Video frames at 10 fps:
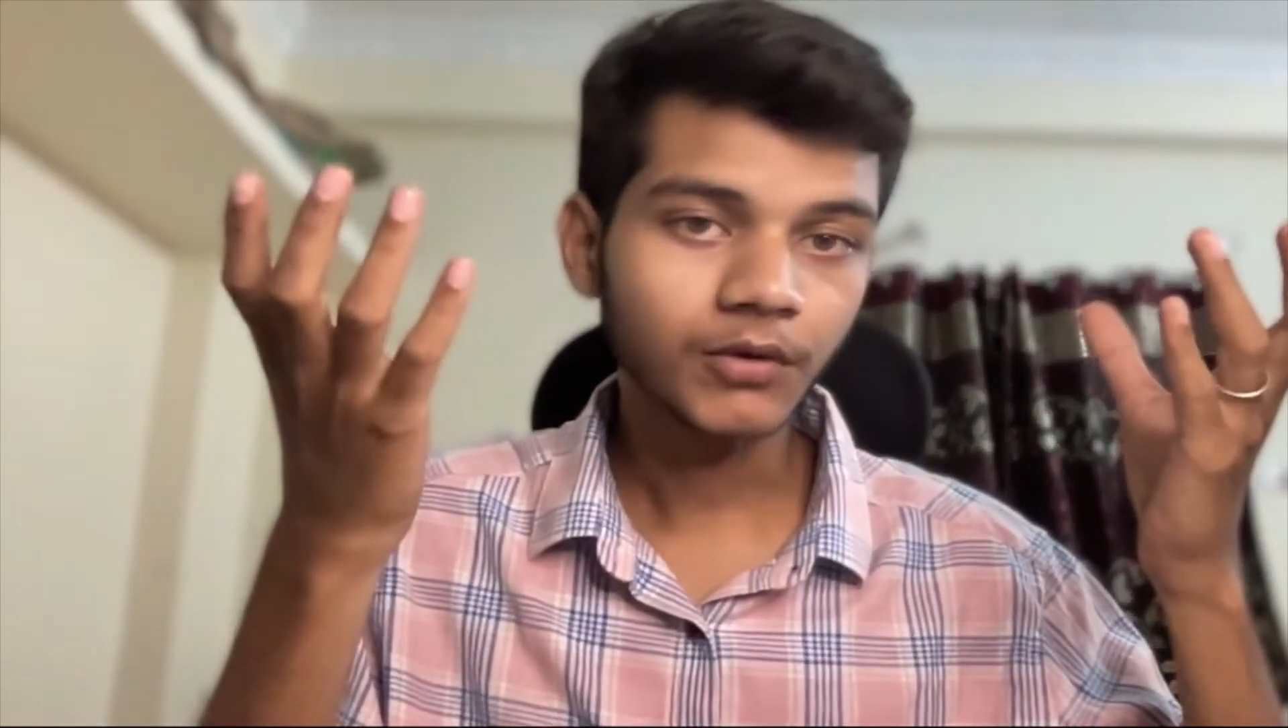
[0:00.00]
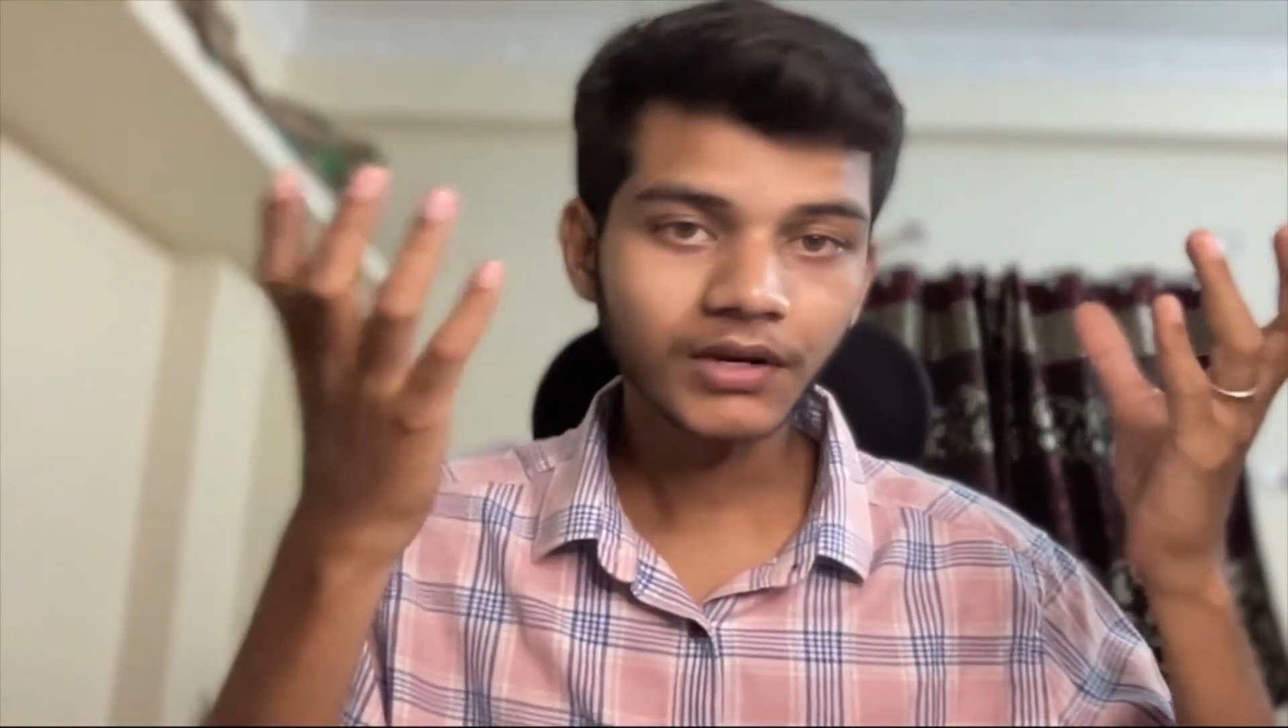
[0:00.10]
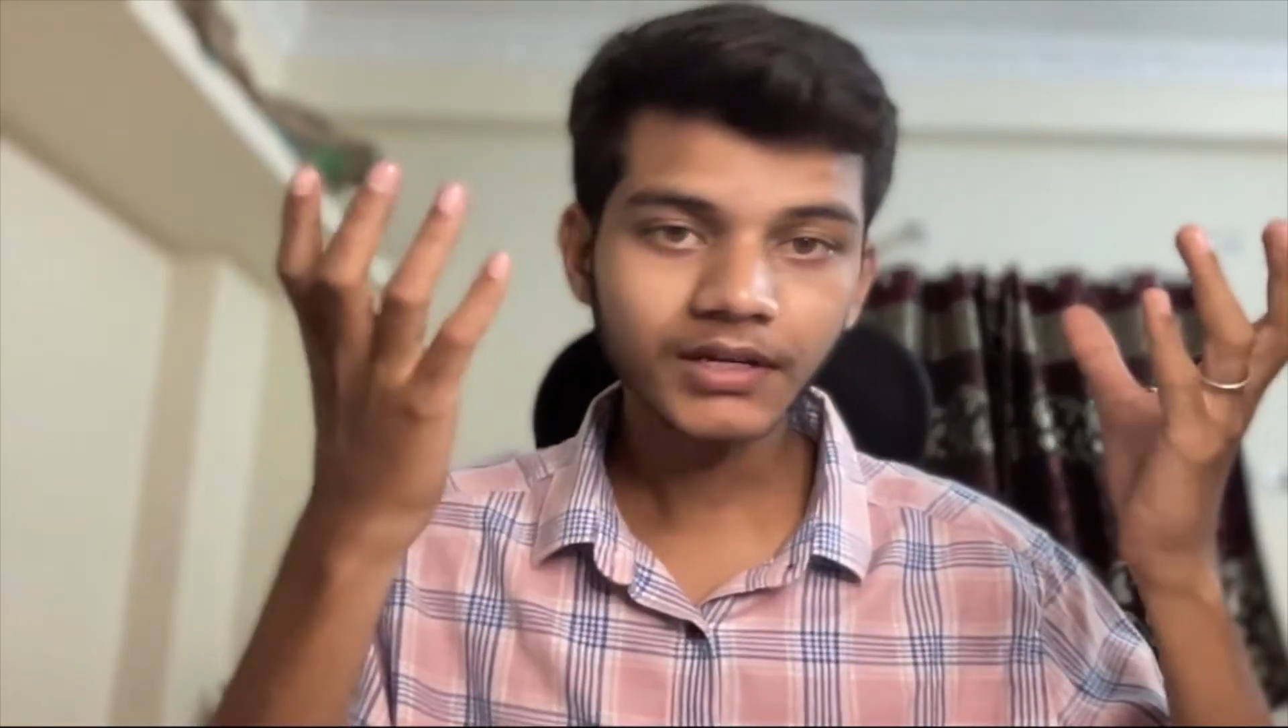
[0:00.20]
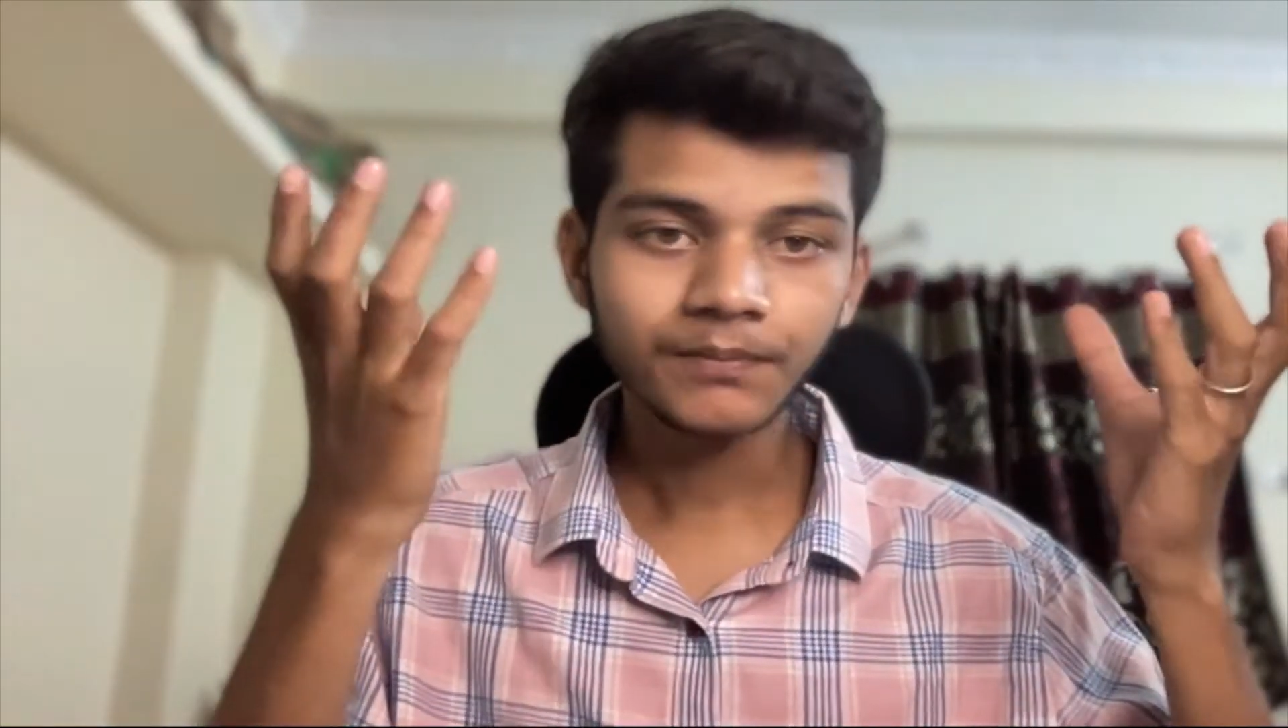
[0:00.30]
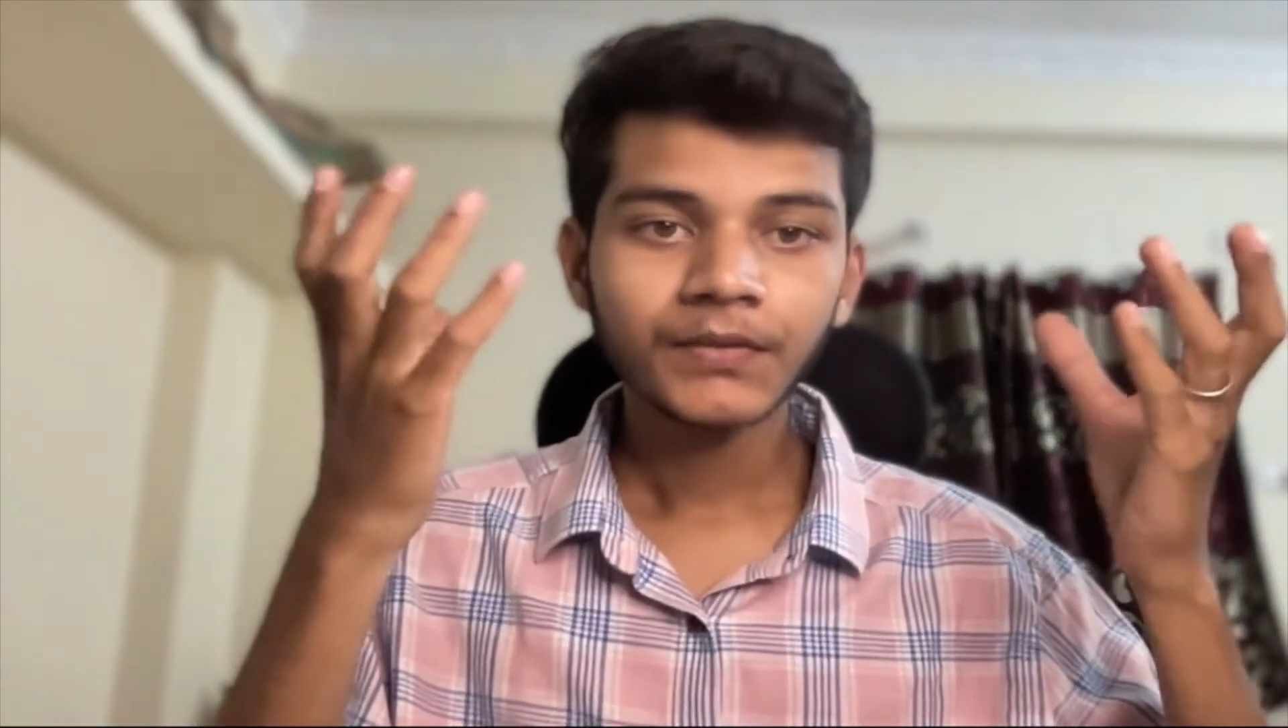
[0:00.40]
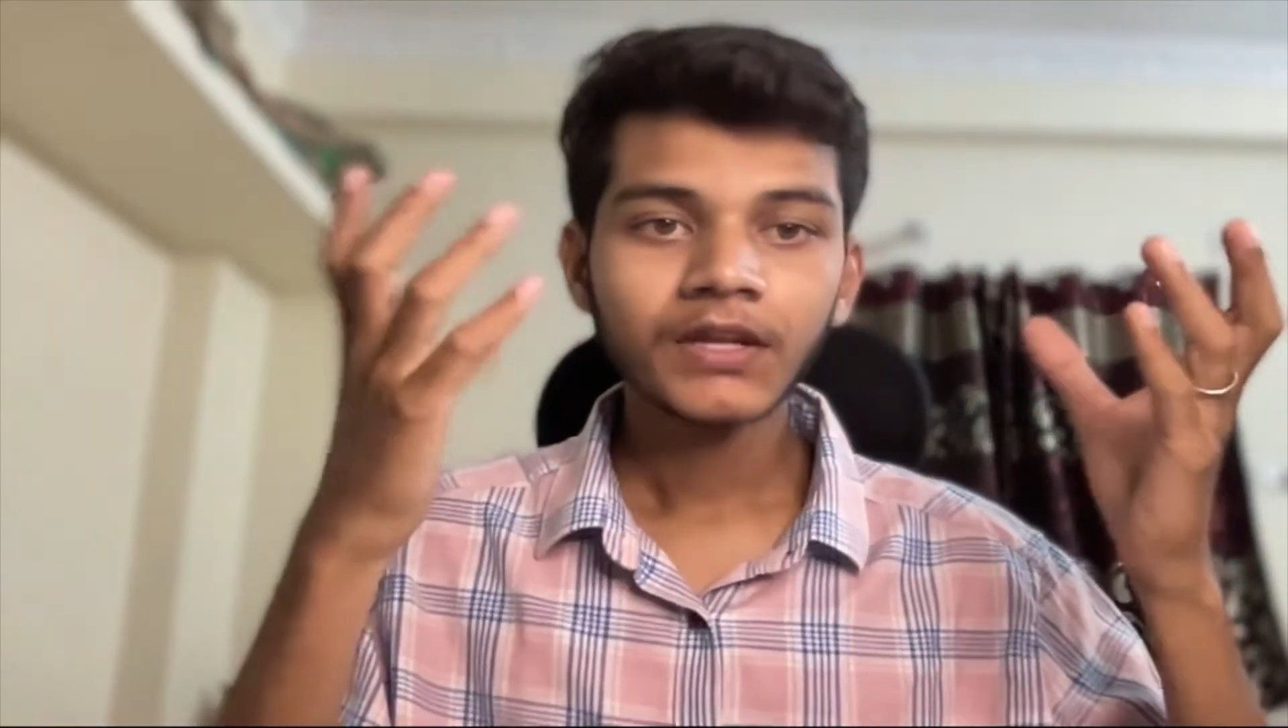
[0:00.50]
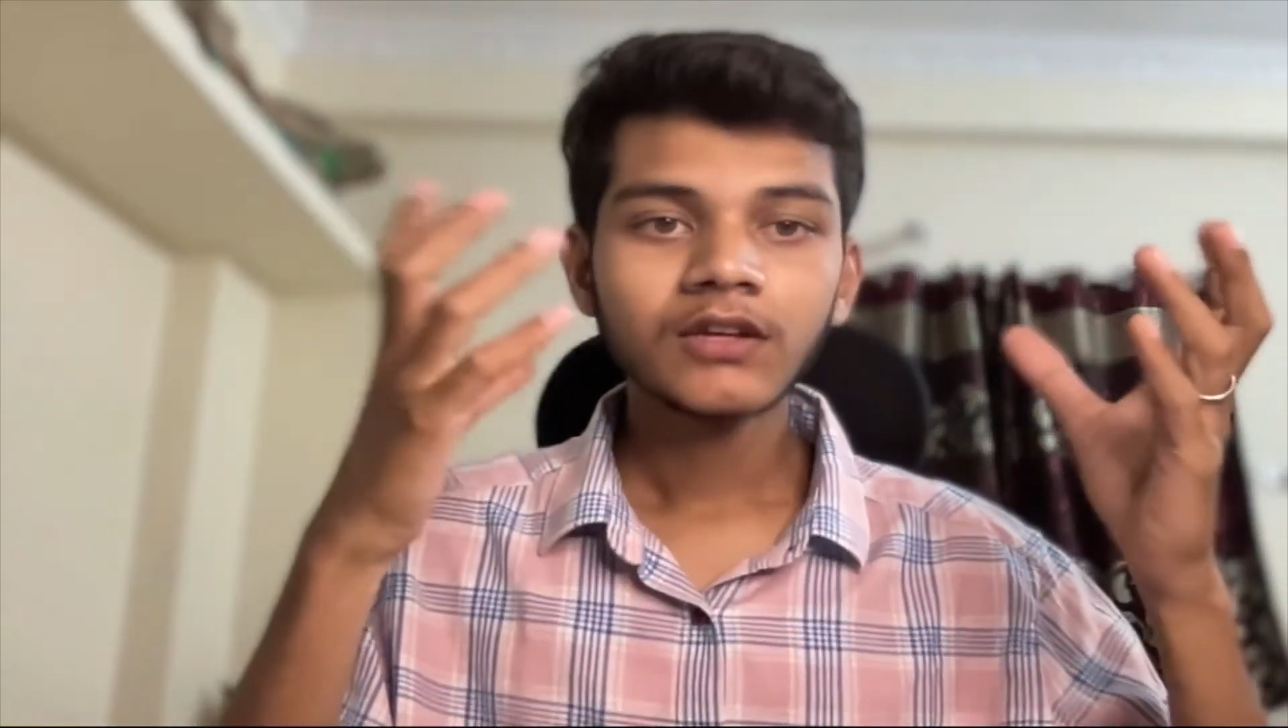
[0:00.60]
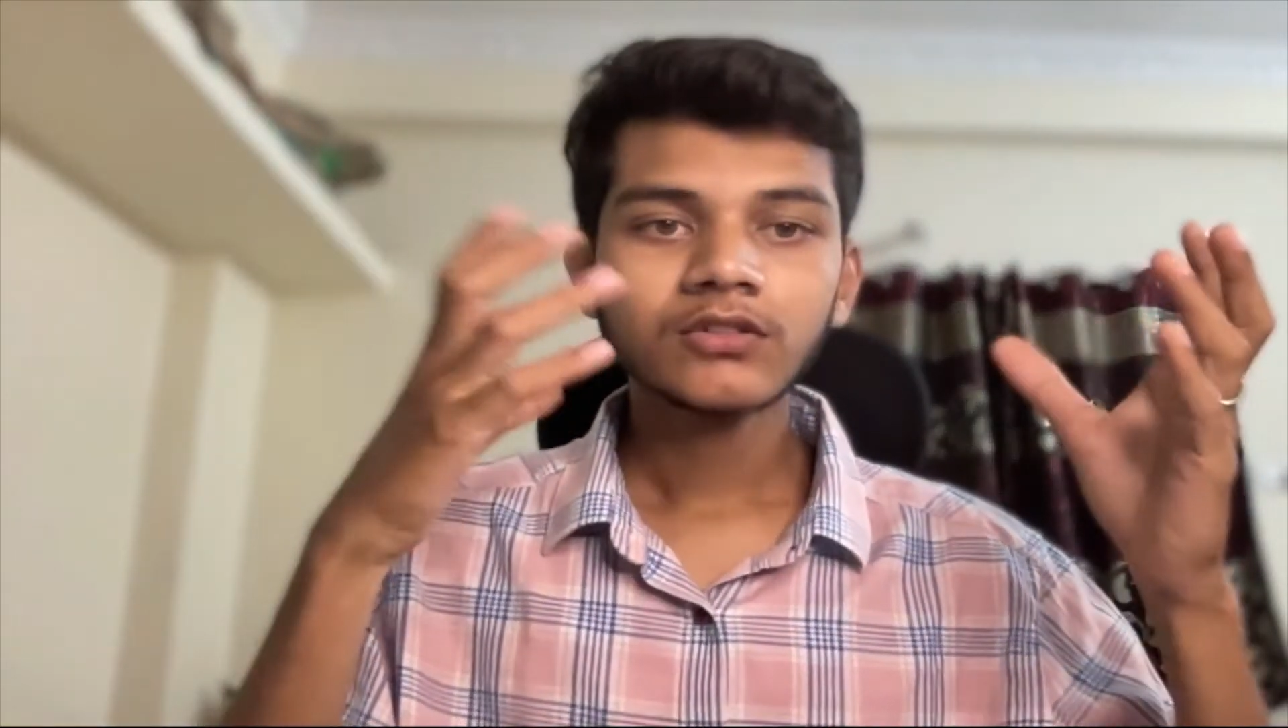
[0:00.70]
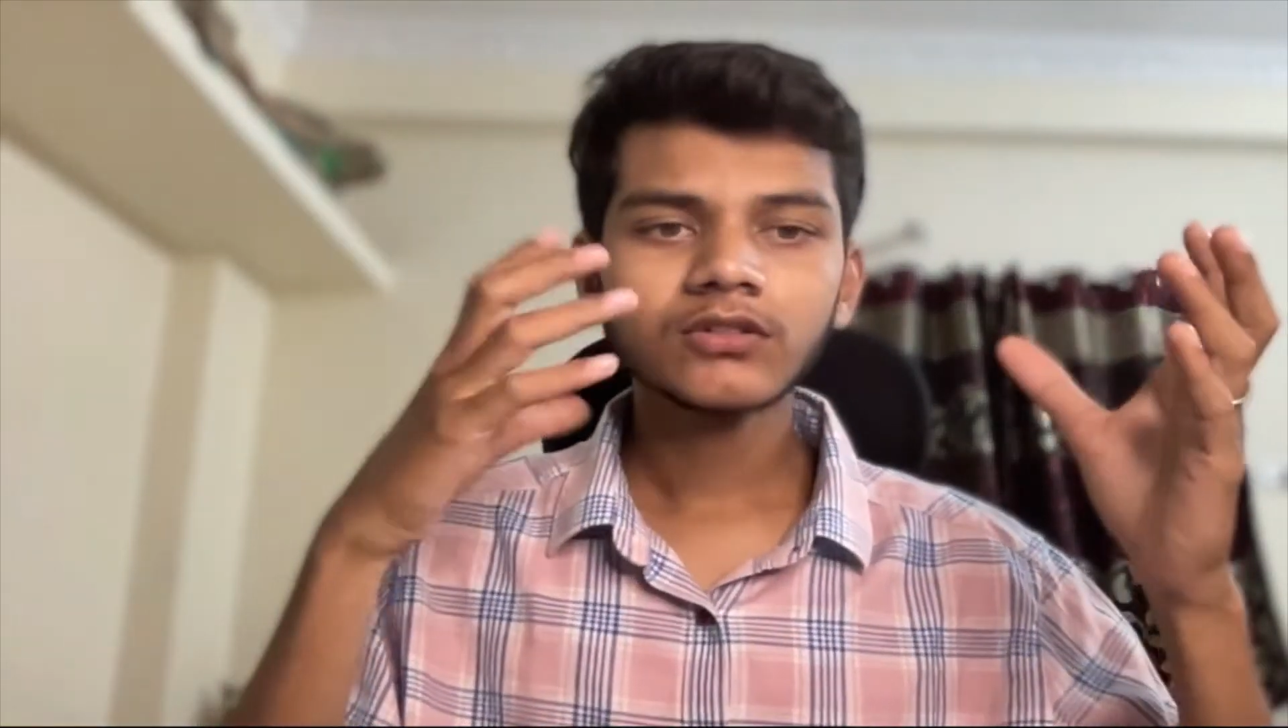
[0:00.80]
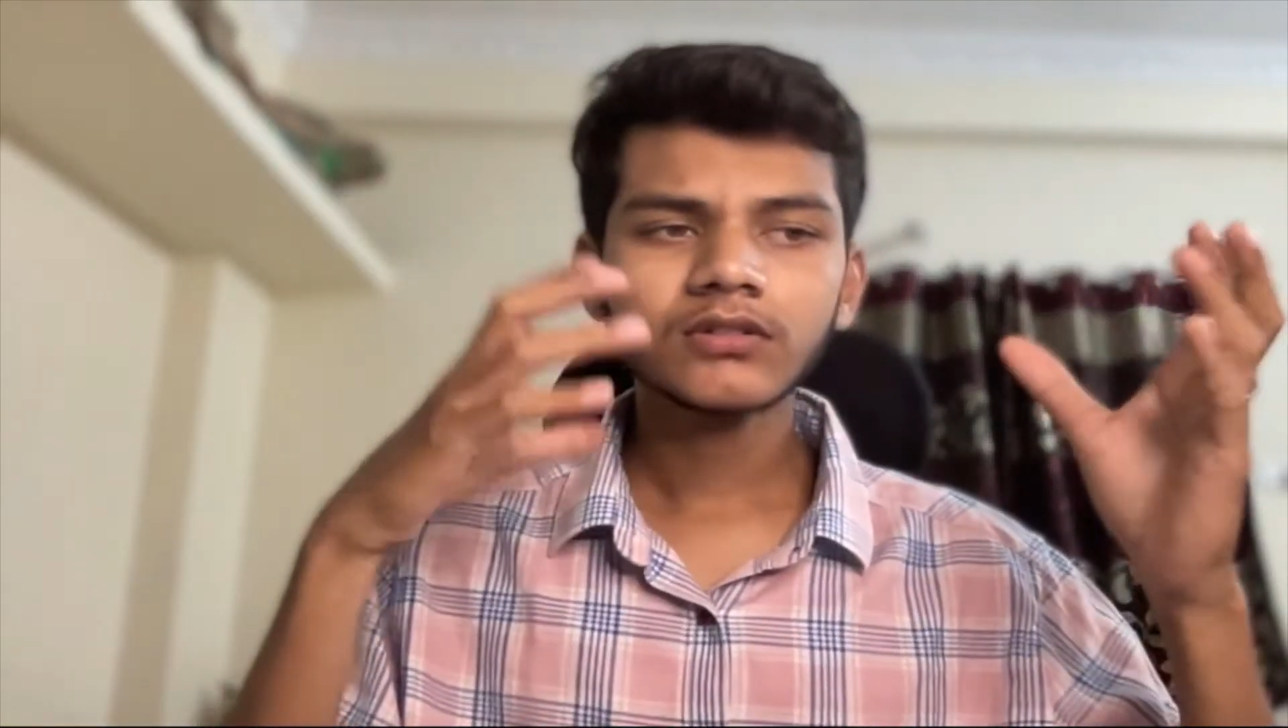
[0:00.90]
Okay,
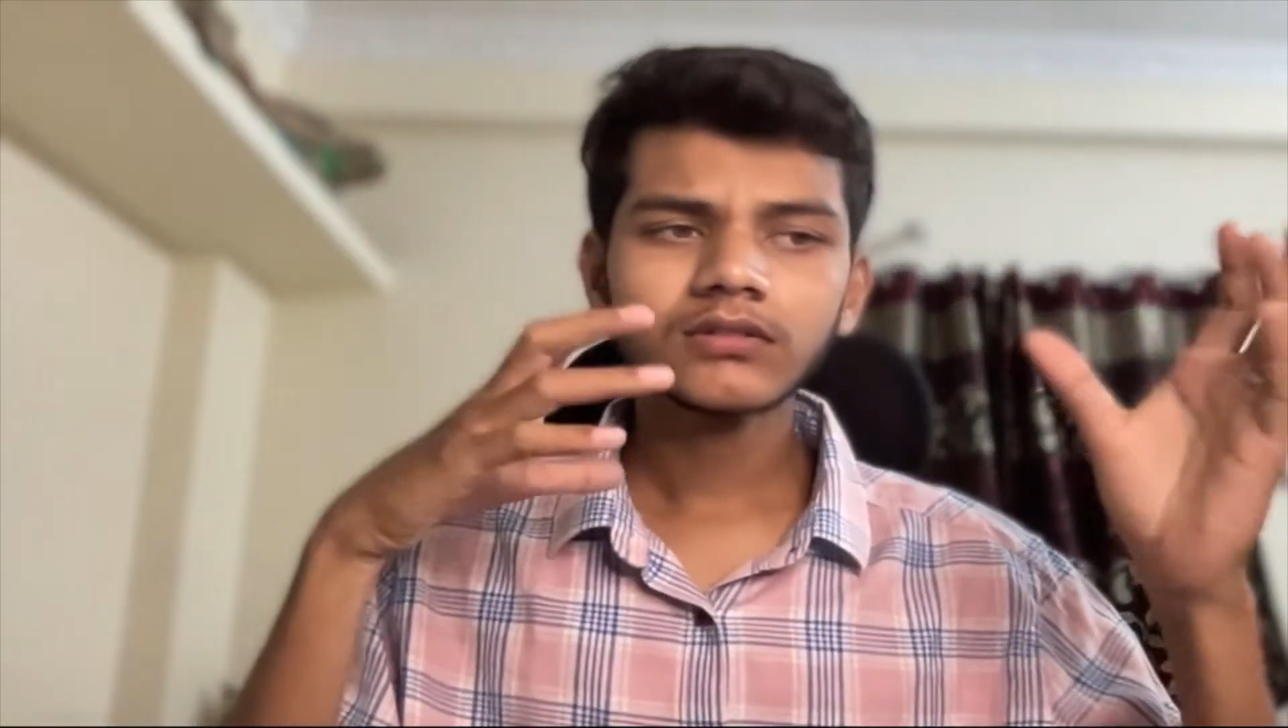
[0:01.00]
so